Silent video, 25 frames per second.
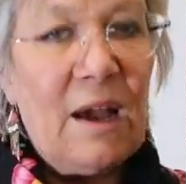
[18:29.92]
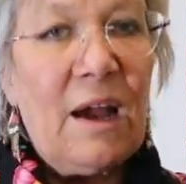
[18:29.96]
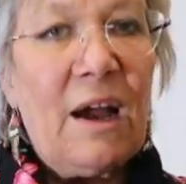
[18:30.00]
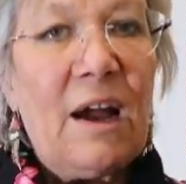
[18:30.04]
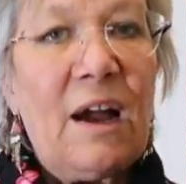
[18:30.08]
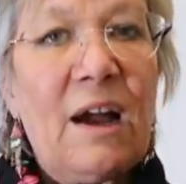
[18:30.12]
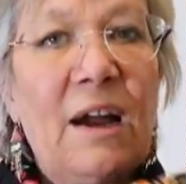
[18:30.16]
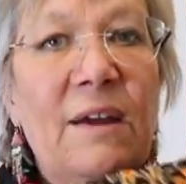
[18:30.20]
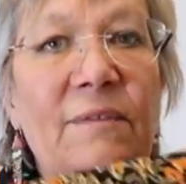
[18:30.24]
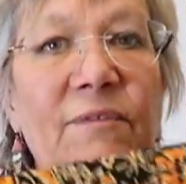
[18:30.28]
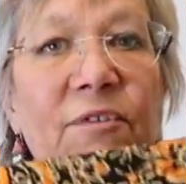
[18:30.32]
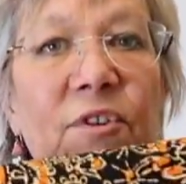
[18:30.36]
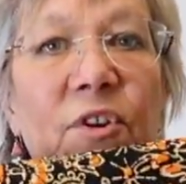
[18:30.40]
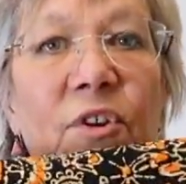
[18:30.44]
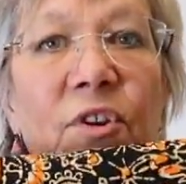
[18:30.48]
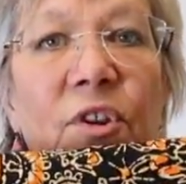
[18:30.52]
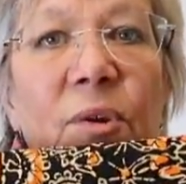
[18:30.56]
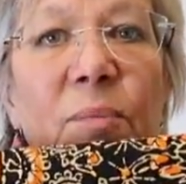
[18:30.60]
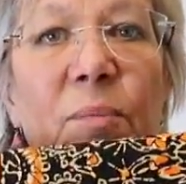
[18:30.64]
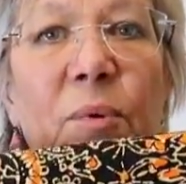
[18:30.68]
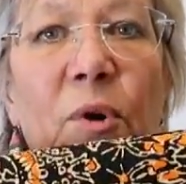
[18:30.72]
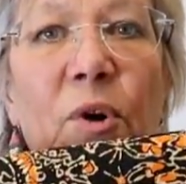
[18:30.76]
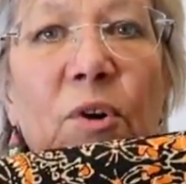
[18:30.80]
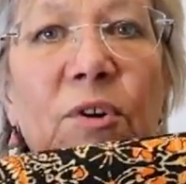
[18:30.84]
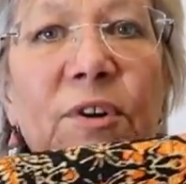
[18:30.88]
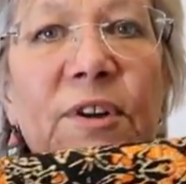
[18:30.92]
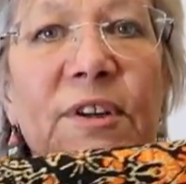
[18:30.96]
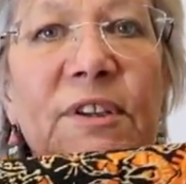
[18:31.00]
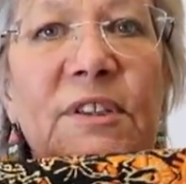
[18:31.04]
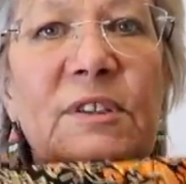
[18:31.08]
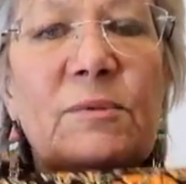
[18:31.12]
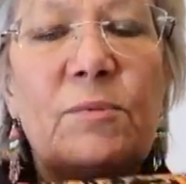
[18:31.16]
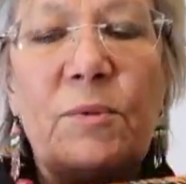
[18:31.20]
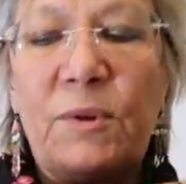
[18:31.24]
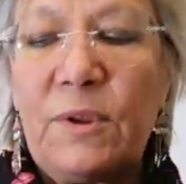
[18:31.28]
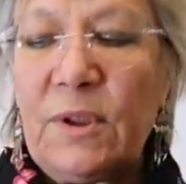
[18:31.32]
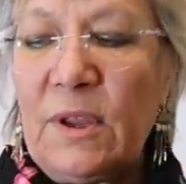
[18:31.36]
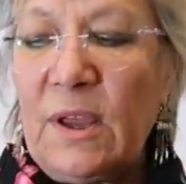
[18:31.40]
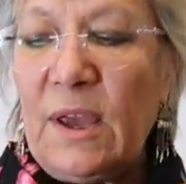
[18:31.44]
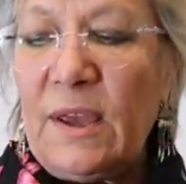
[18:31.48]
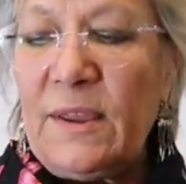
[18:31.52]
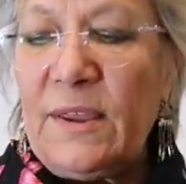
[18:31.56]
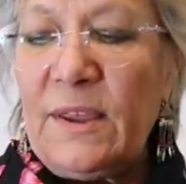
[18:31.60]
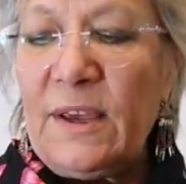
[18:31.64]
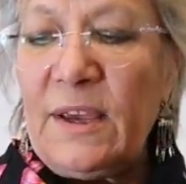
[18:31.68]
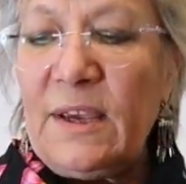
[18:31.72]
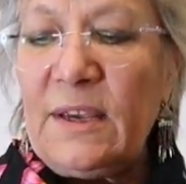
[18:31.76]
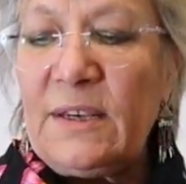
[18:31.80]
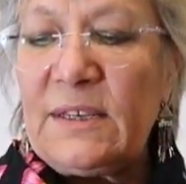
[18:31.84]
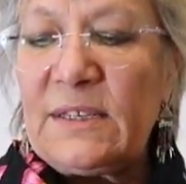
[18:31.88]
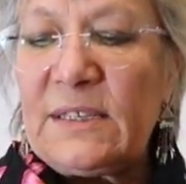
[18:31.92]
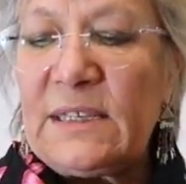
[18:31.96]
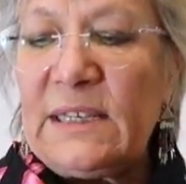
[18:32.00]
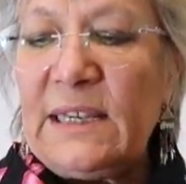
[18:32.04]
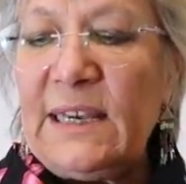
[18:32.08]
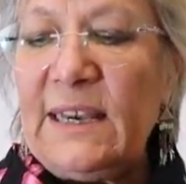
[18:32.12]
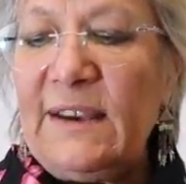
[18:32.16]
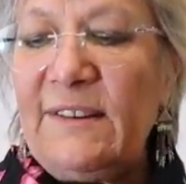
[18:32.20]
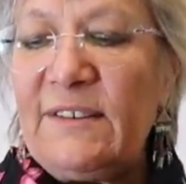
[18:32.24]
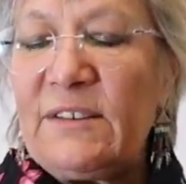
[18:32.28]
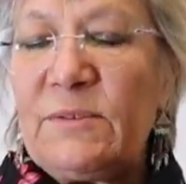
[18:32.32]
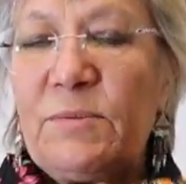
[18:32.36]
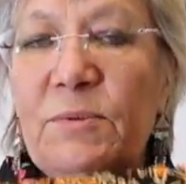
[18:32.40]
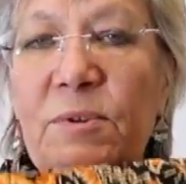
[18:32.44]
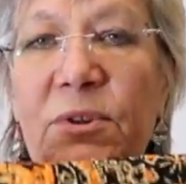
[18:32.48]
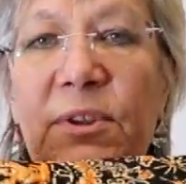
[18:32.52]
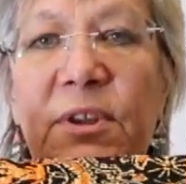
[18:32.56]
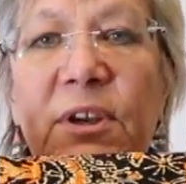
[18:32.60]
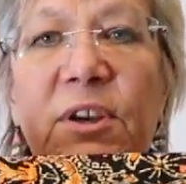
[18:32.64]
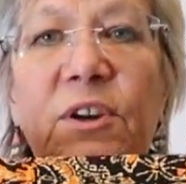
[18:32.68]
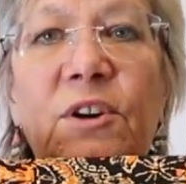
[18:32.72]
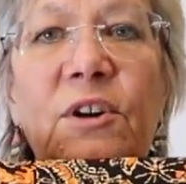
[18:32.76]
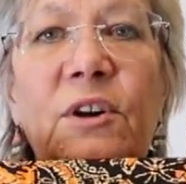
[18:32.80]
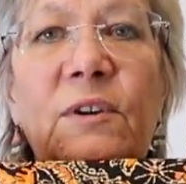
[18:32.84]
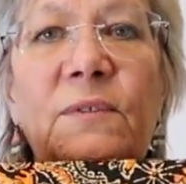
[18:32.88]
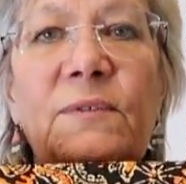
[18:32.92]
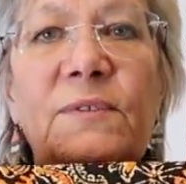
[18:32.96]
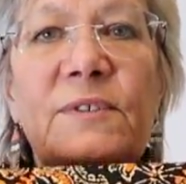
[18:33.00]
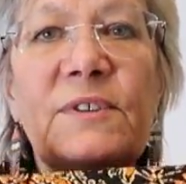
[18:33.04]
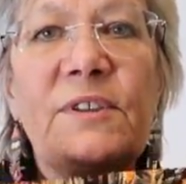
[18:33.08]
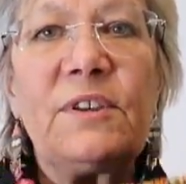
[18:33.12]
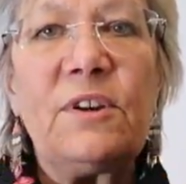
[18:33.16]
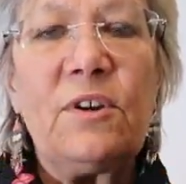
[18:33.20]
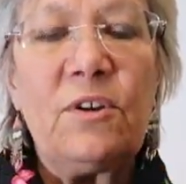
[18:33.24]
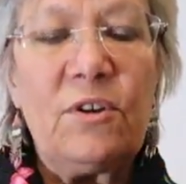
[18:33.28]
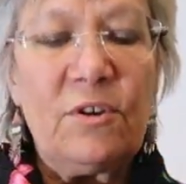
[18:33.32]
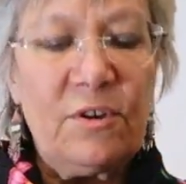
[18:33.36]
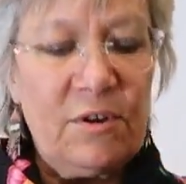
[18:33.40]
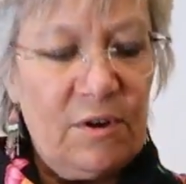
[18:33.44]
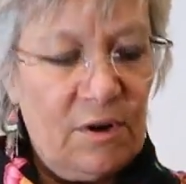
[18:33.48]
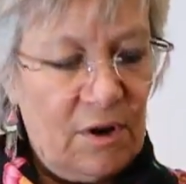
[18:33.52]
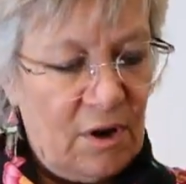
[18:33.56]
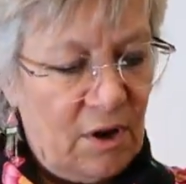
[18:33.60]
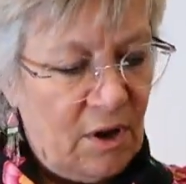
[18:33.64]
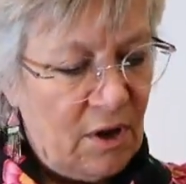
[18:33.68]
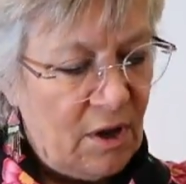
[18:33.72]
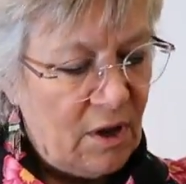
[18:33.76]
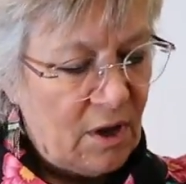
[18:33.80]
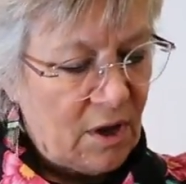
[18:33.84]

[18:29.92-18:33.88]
I've got the pockets with the sleeves with the cuffs on.